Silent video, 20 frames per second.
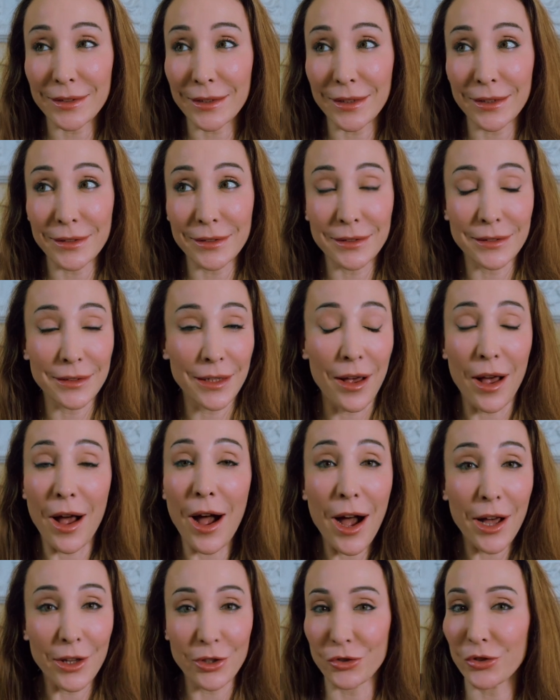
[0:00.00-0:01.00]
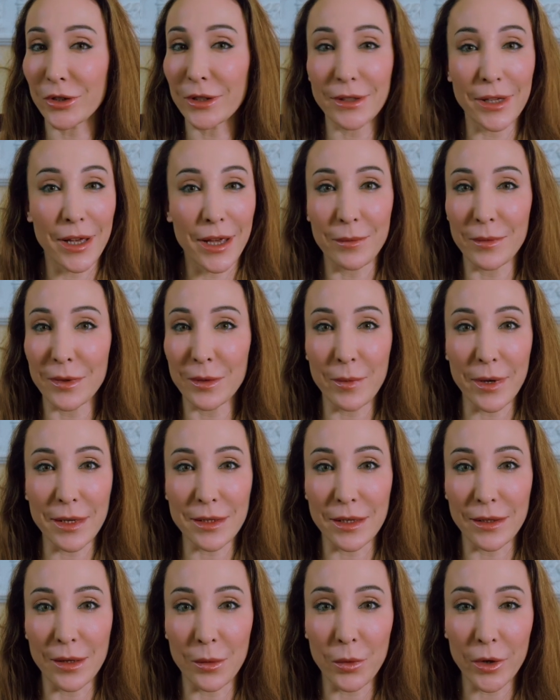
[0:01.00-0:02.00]
is 100 times
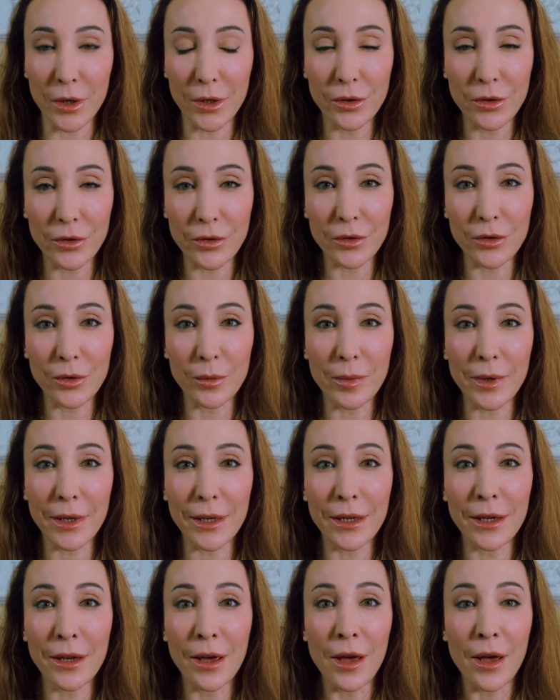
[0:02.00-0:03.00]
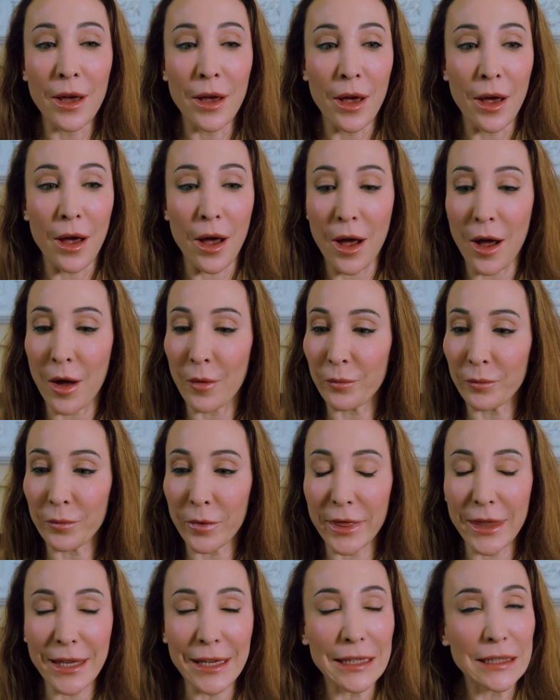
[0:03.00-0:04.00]
better than what it used to be.
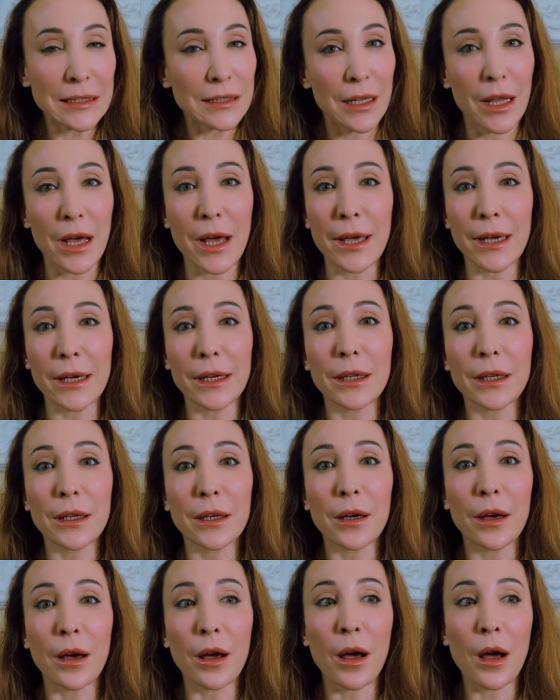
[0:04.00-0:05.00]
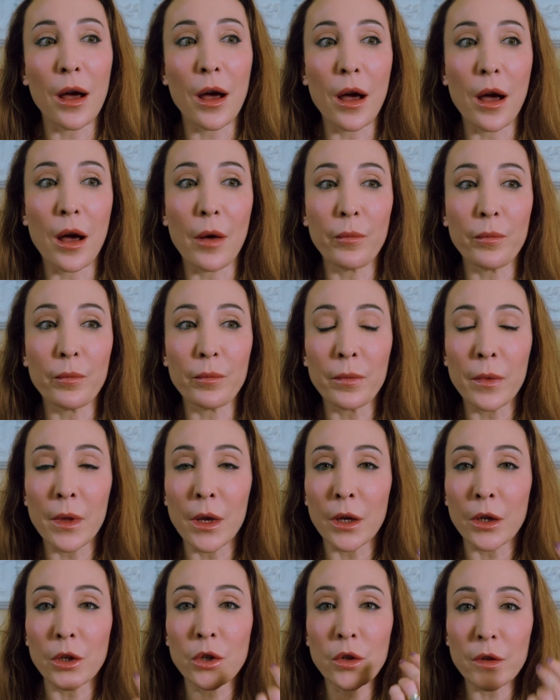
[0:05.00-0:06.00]
Things like
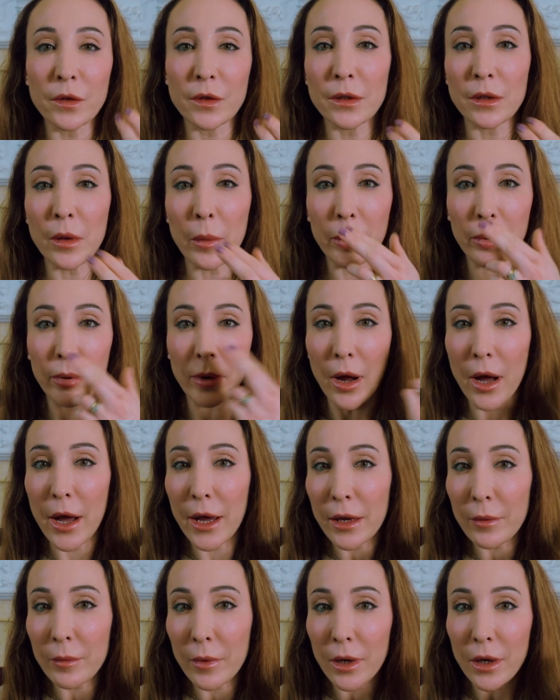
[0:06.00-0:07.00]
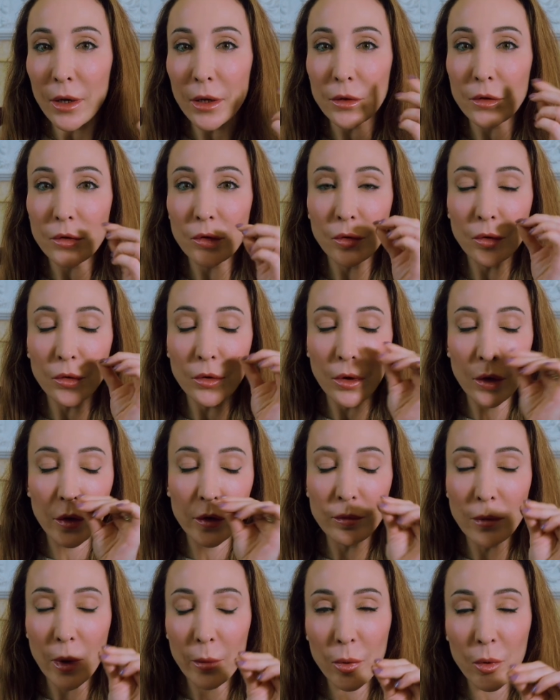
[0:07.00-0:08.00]
using a primer to
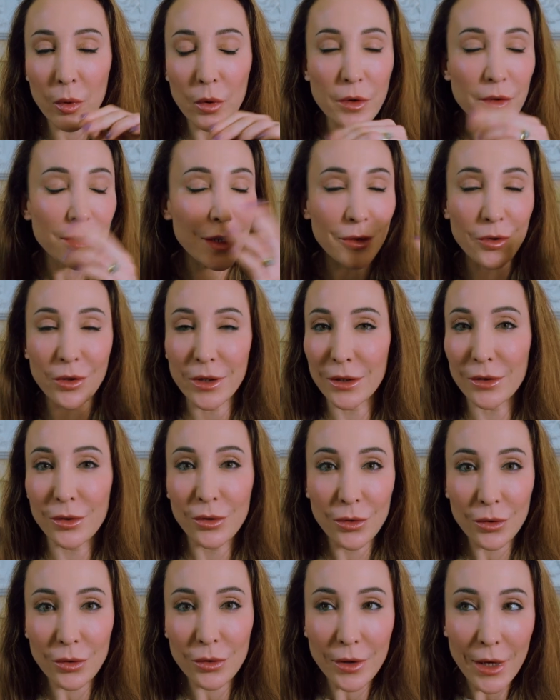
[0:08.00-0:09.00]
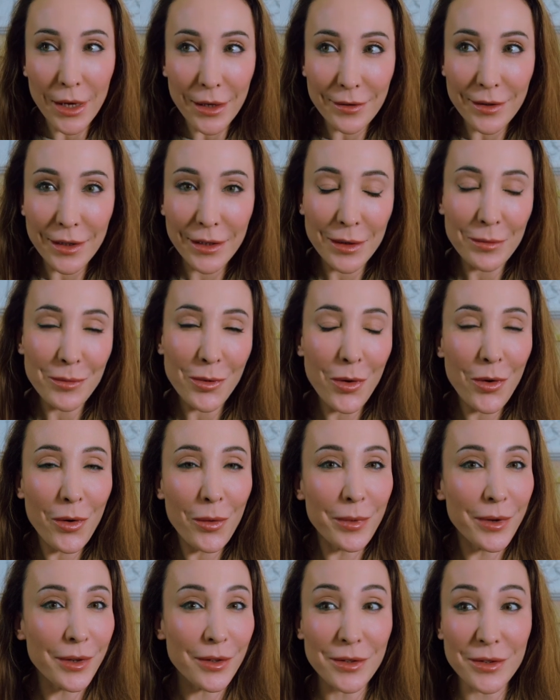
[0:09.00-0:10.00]
close my pores, I don't need to do that anymore
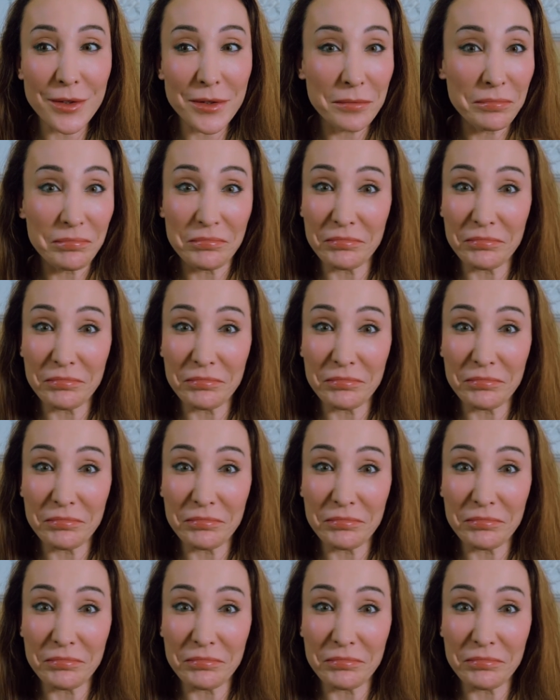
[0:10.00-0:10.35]
because